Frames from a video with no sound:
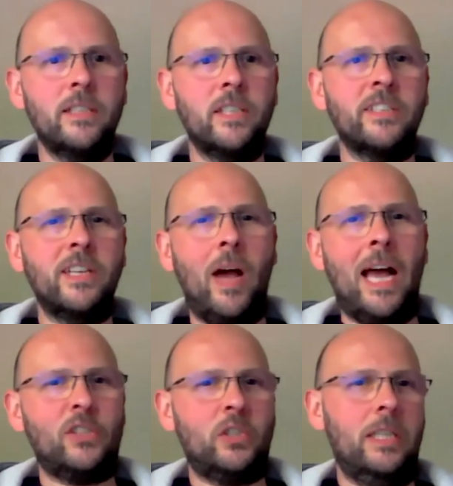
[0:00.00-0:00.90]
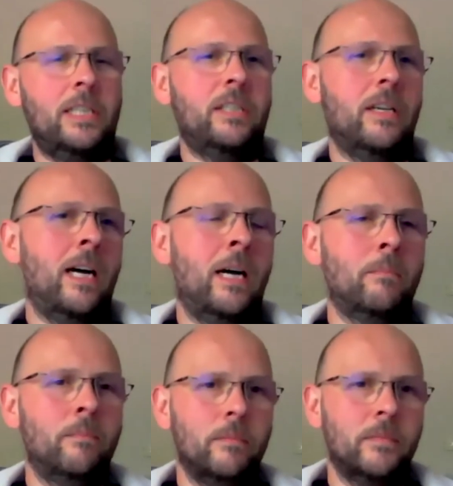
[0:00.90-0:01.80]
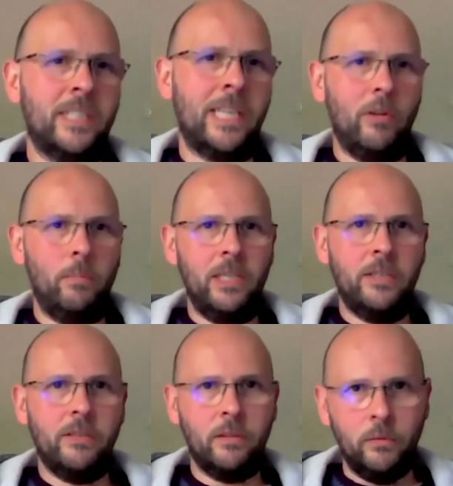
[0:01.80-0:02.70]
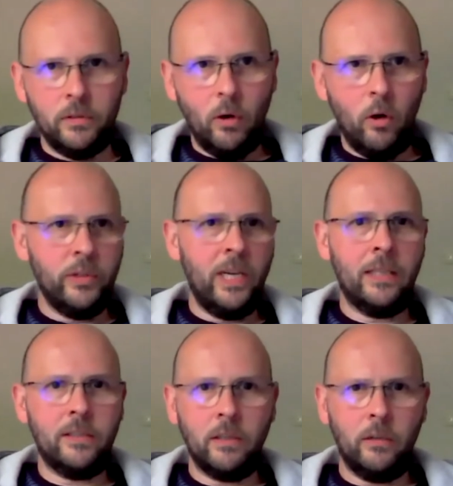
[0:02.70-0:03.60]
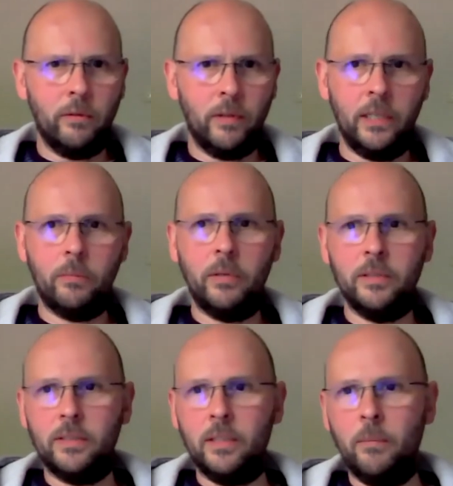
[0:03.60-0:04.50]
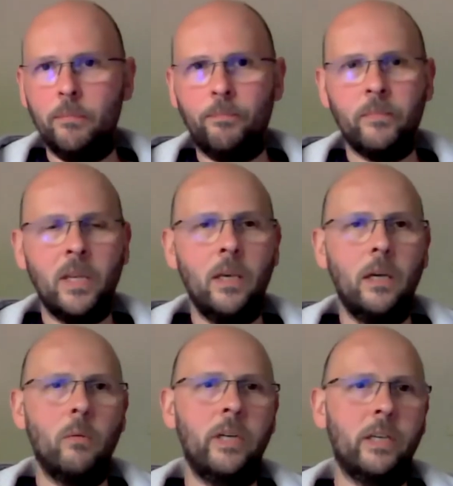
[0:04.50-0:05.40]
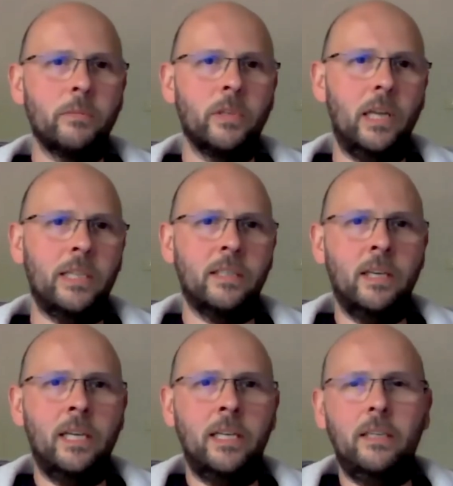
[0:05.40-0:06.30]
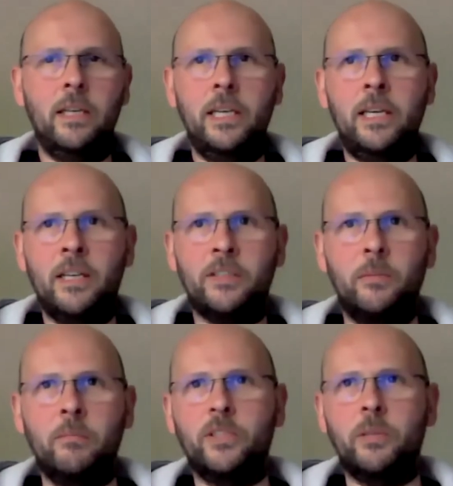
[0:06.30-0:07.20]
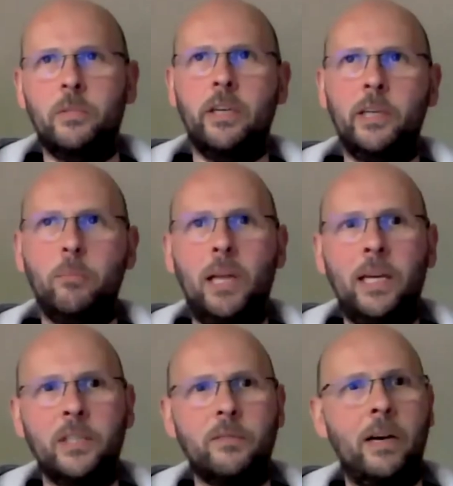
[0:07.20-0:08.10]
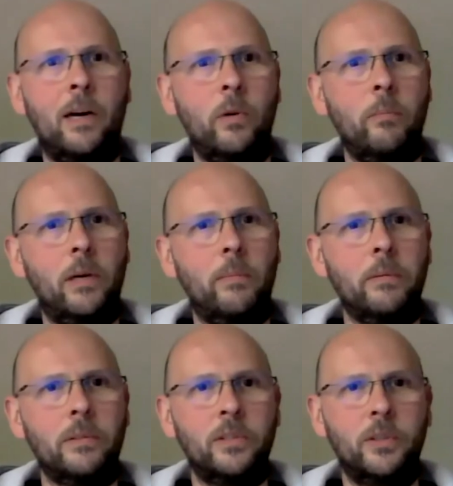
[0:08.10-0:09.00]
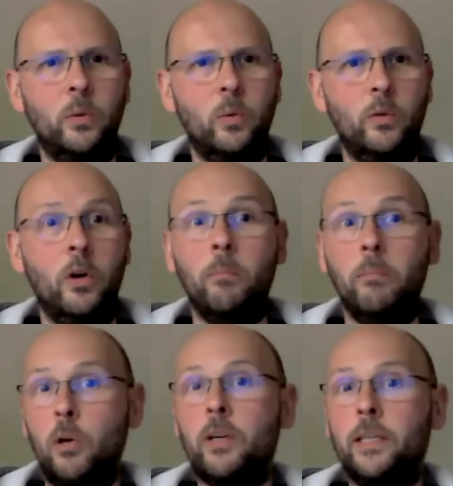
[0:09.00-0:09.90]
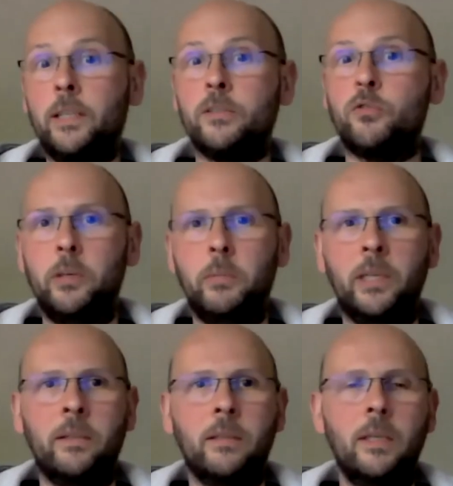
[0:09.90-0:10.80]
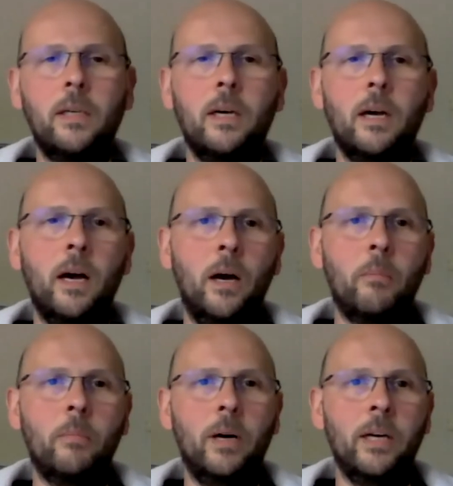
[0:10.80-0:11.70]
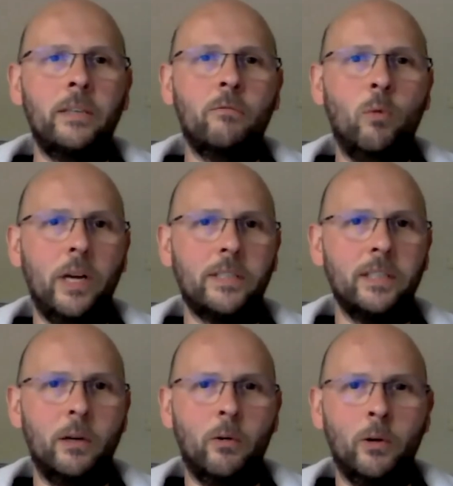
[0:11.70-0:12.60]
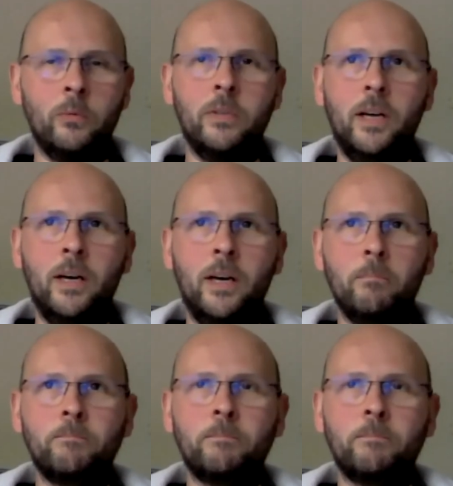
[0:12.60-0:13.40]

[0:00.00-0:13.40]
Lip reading: Turns out actually Scary Beast, who's not on yet, I don't think, but when he comes on later, he has some cunning plans for how we might be able to do non-blocking streaming by writing our own